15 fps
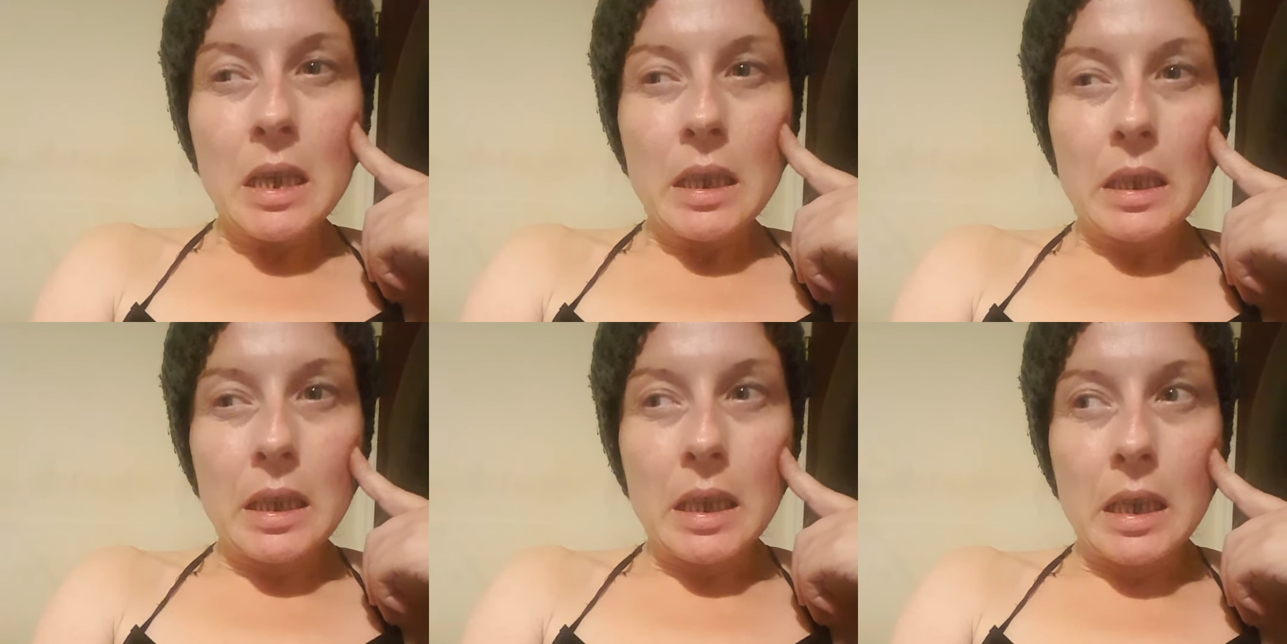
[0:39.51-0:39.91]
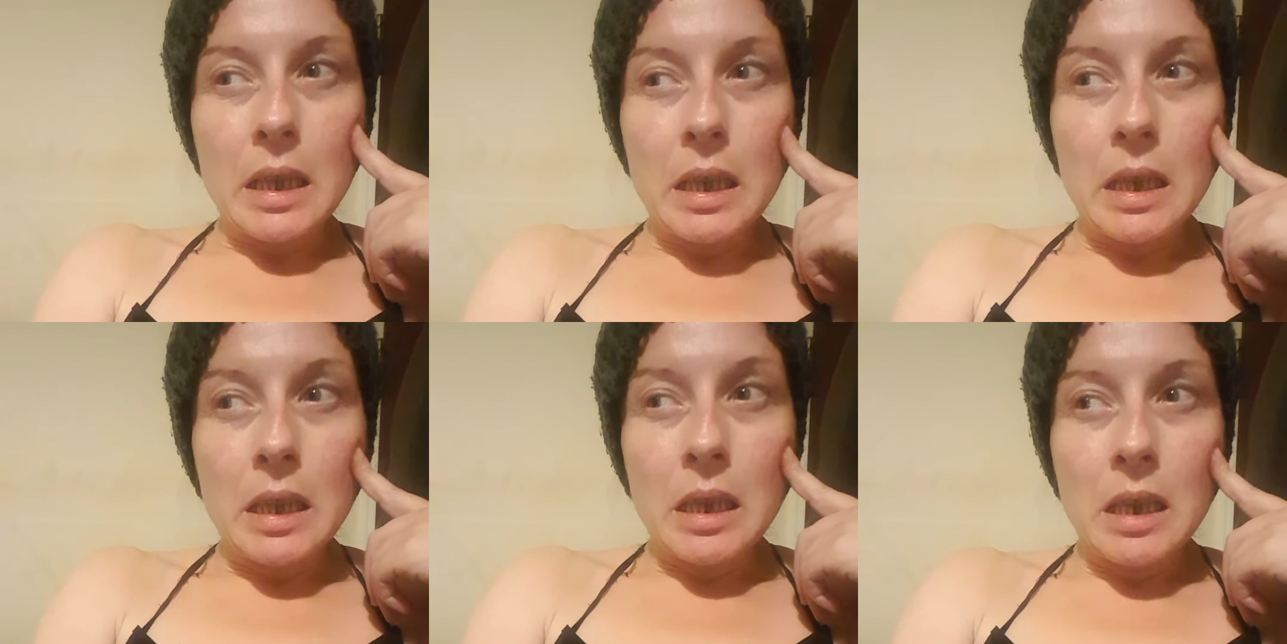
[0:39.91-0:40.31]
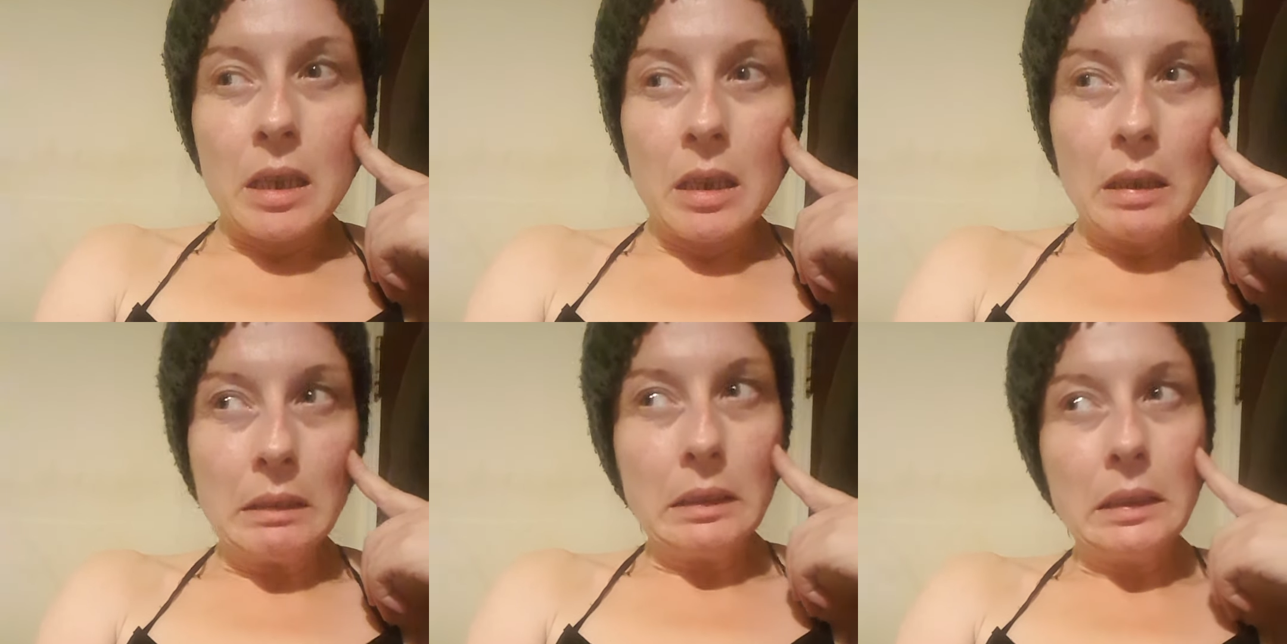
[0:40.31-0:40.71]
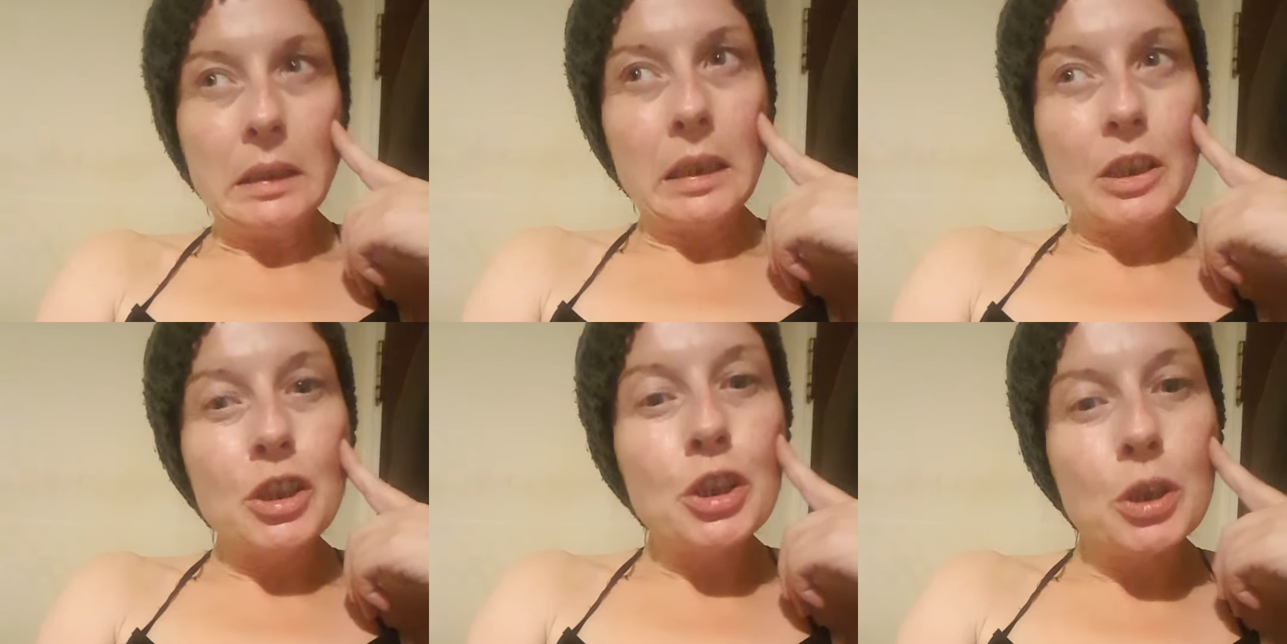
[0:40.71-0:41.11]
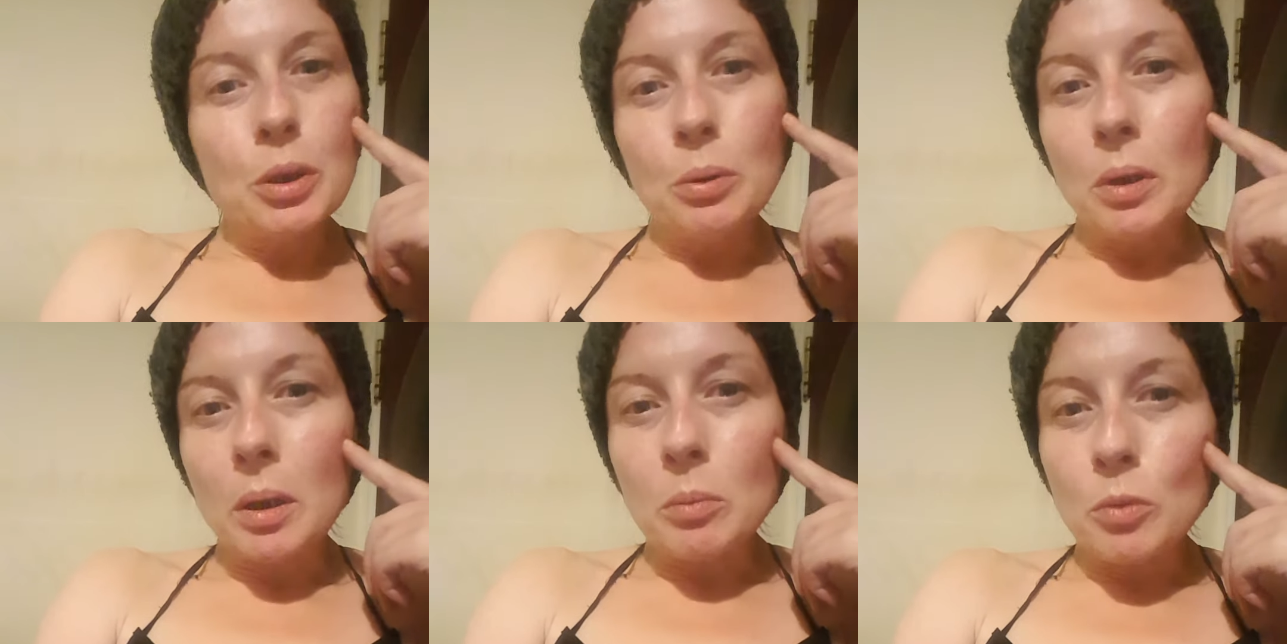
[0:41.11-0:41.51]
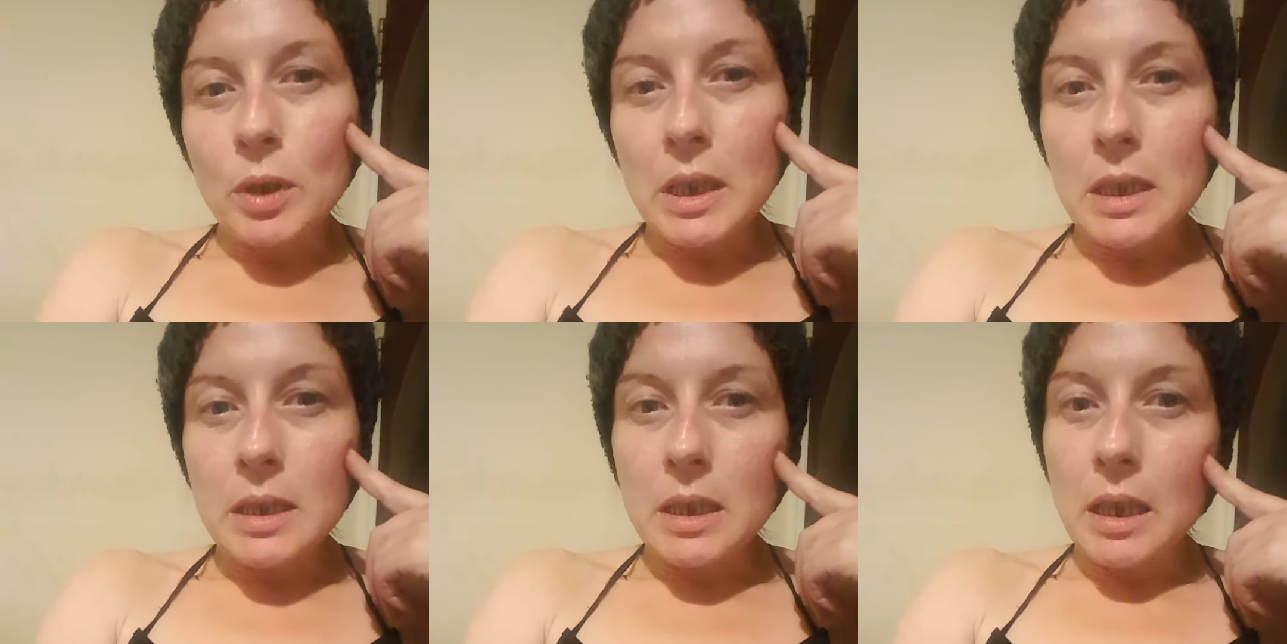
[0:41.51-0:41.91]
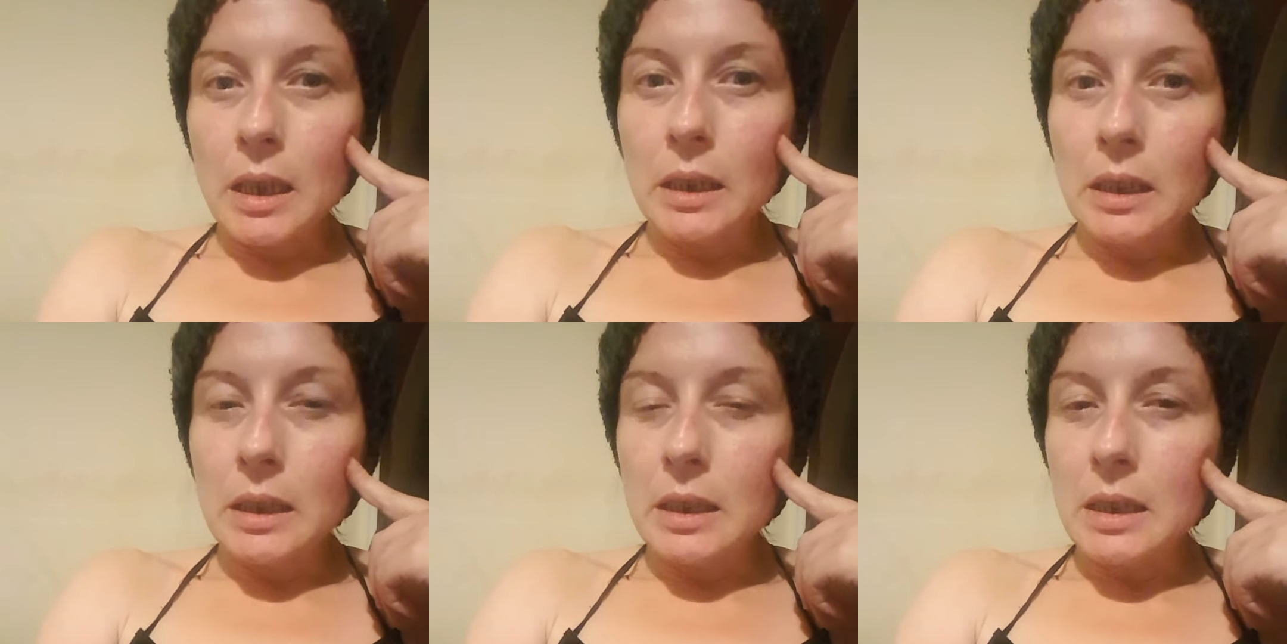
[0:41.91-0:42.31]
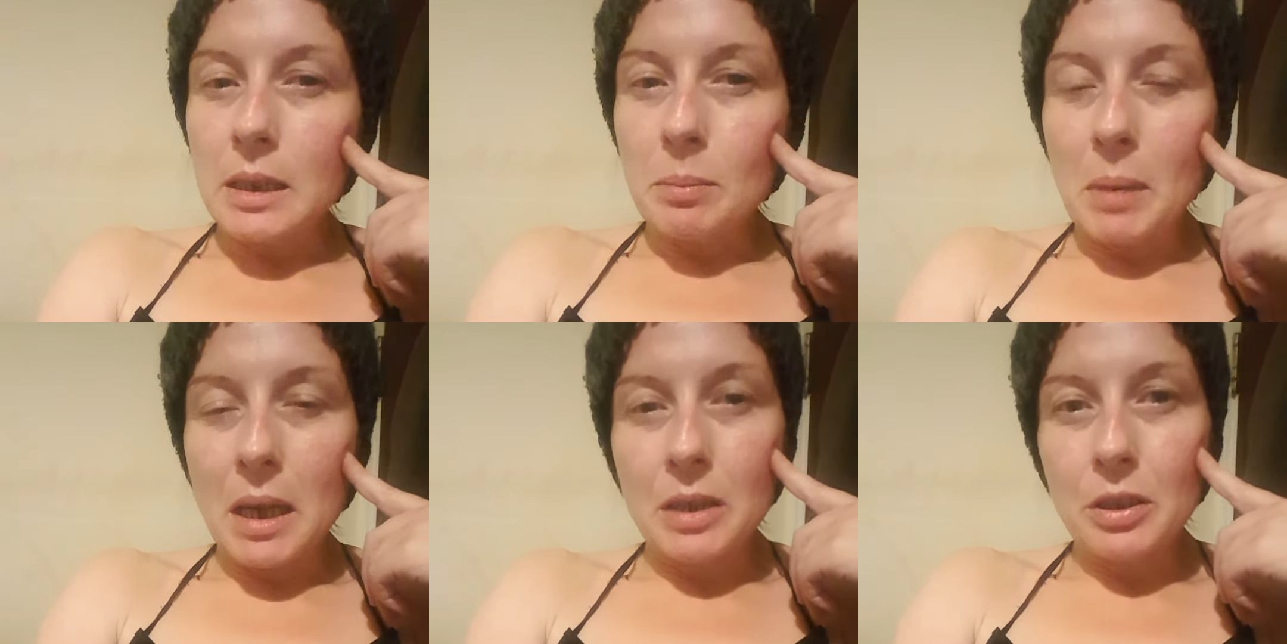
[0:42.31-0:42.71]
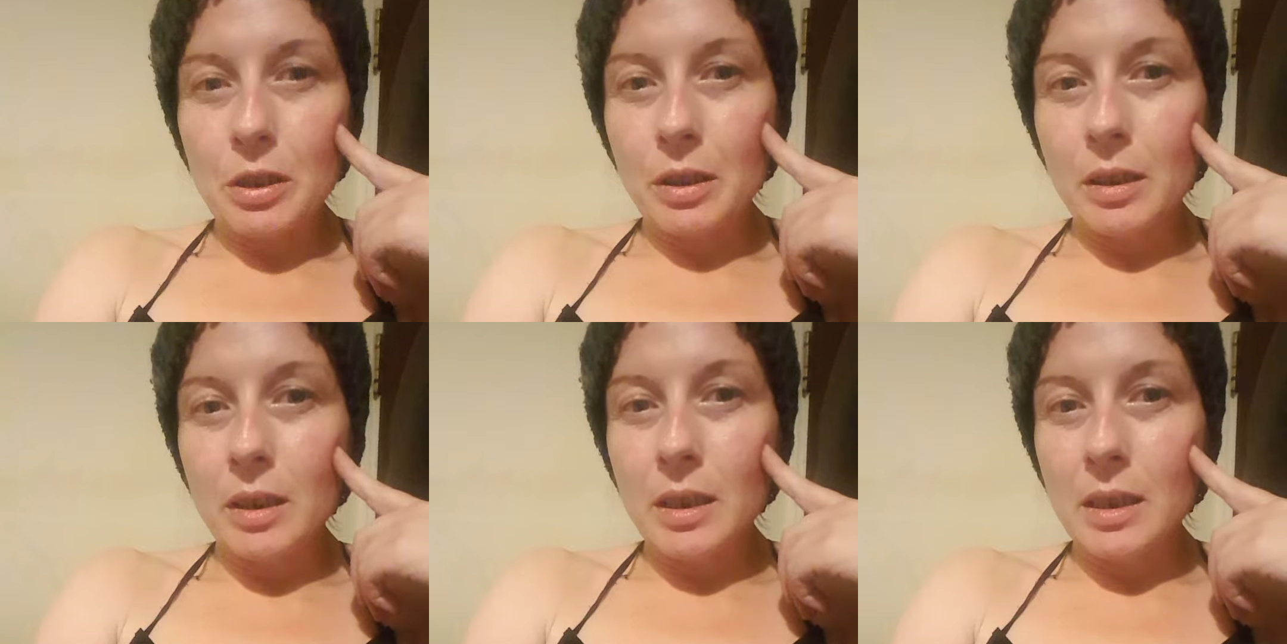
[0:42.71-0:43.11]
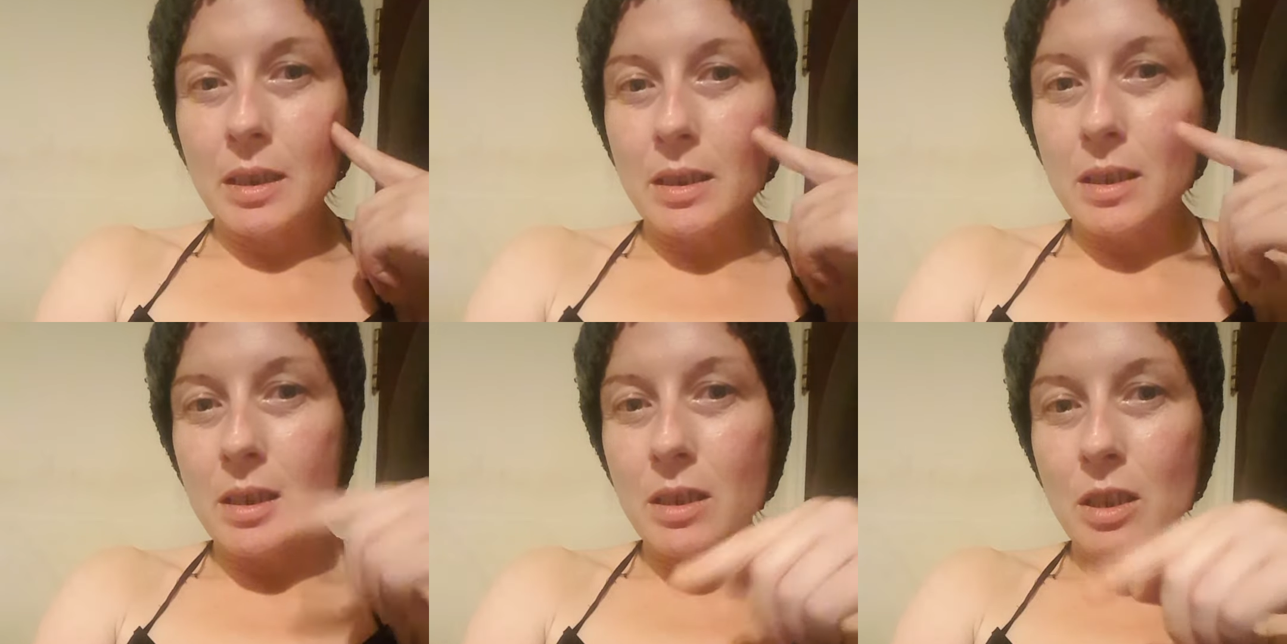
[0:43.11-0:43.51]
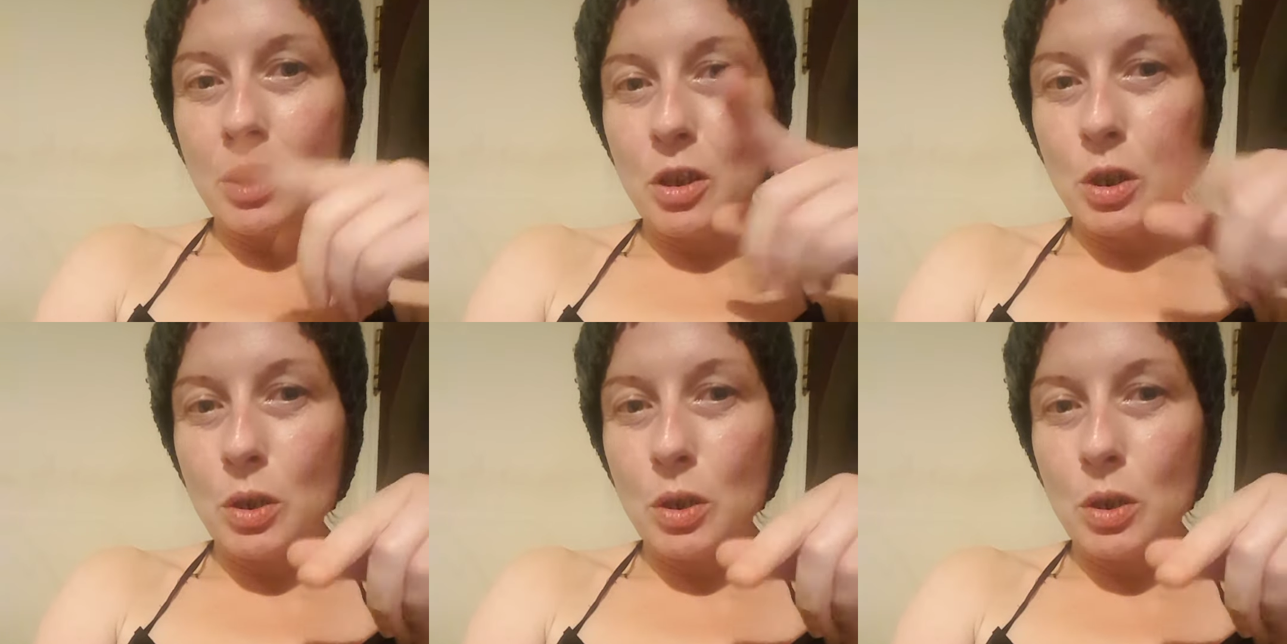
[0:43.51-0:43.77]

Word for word: the issue I'm raising in this matter is the